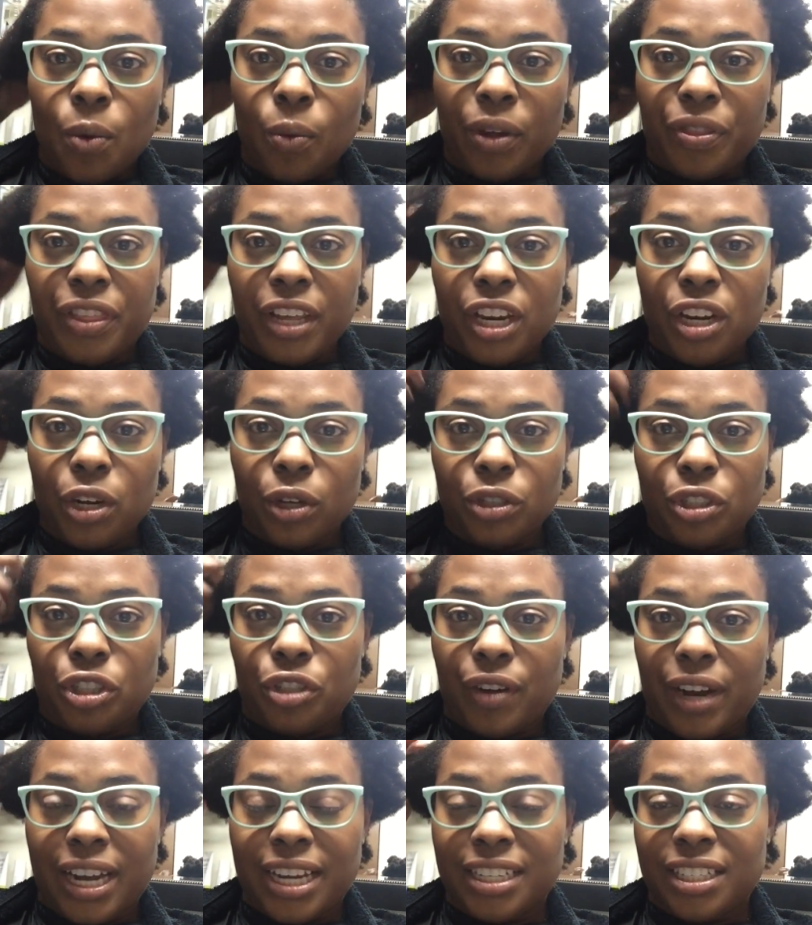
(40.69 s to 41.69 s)
Within those
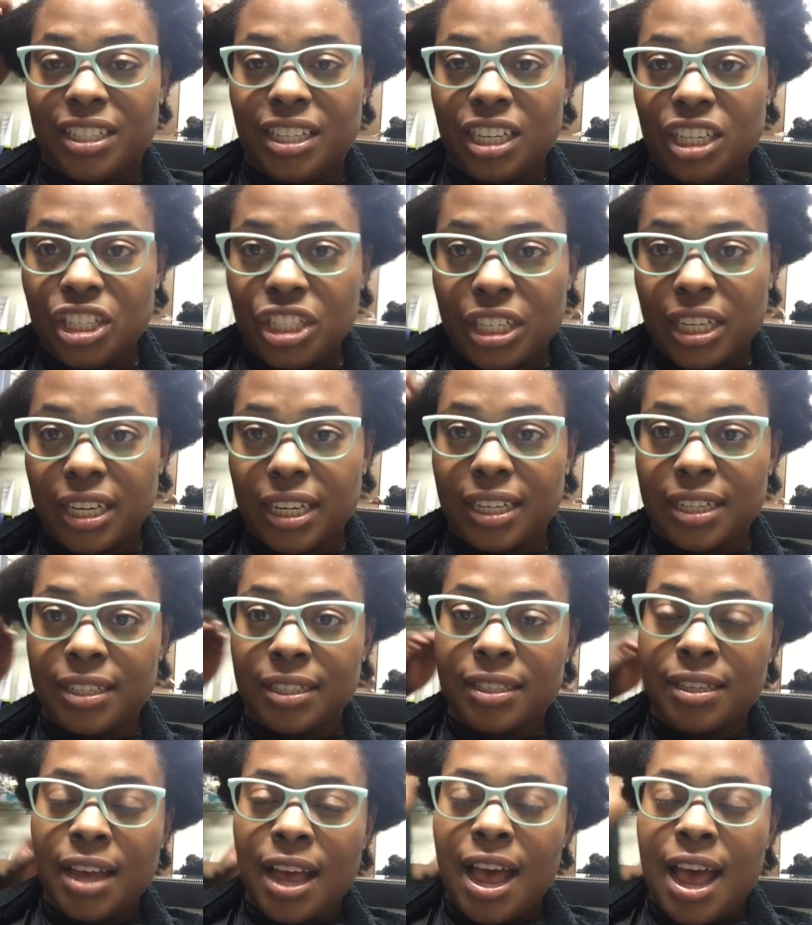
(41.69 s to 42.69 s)

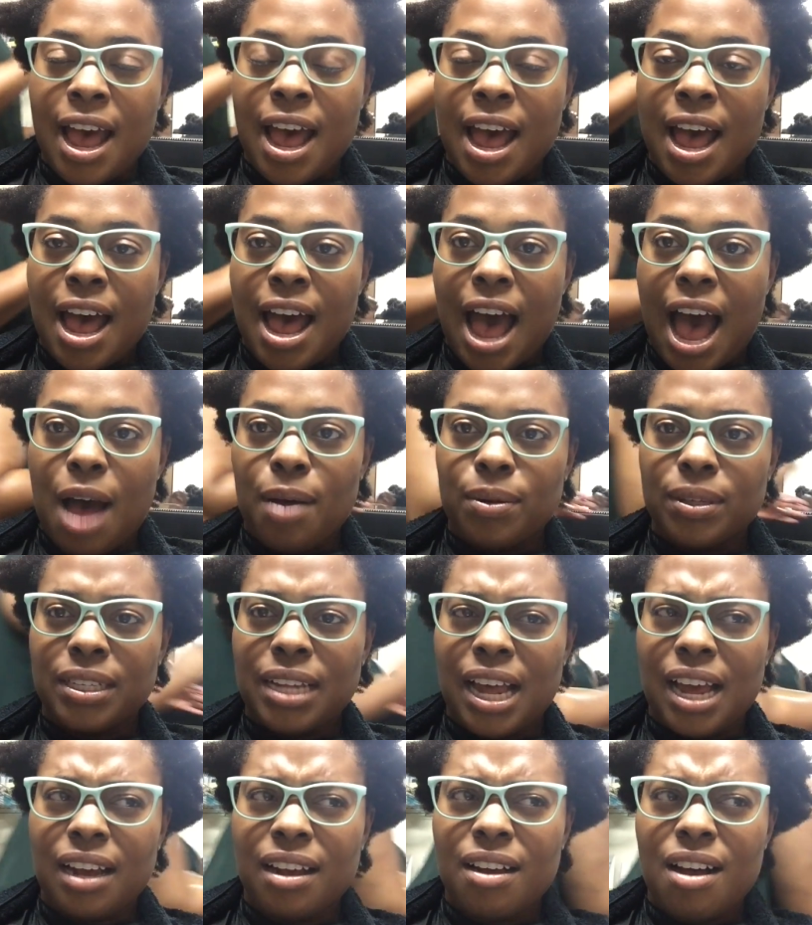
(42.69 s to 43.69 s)
transitions, I was
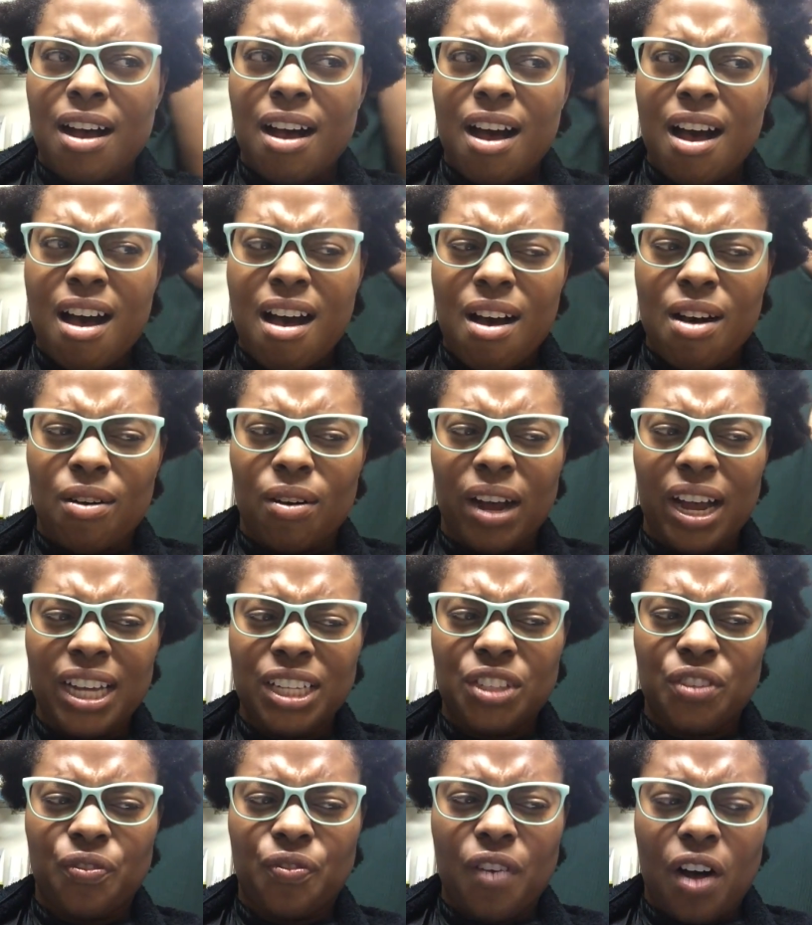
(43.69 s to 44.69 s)
like, oh,
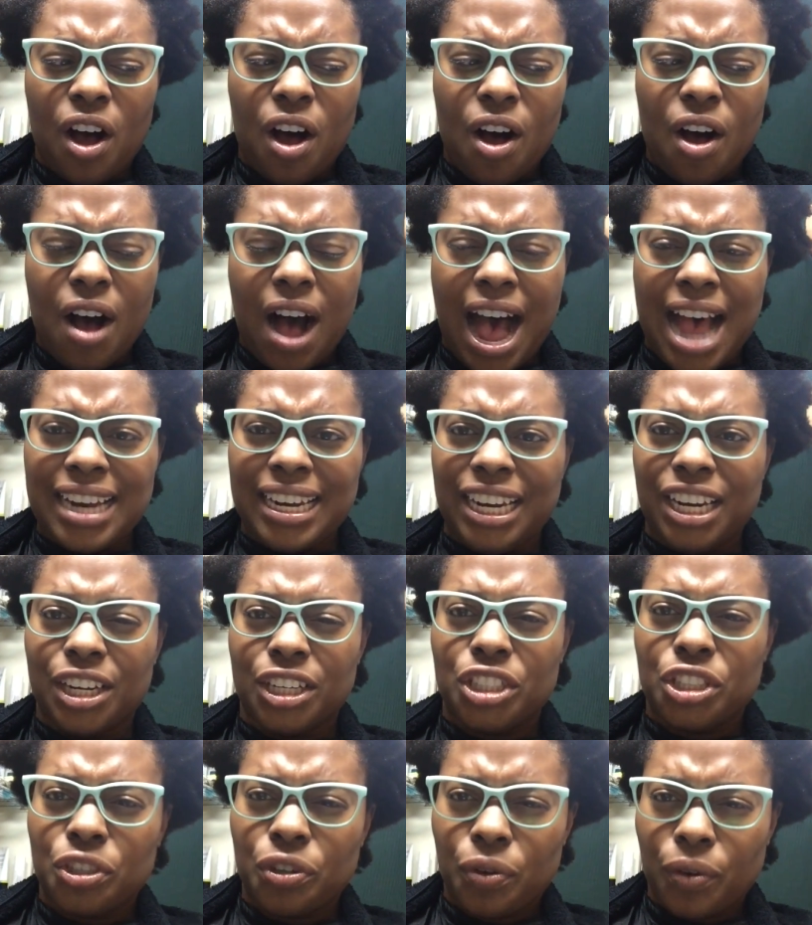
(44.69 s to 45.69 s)
it's fall. I need
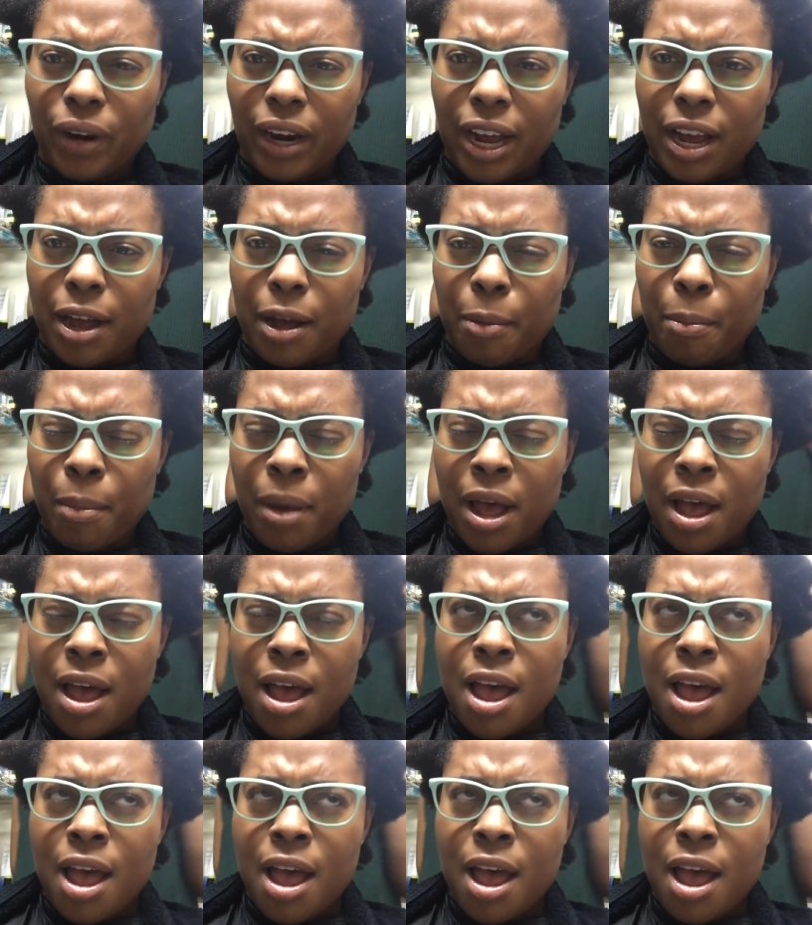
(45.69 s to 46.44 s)
a trim.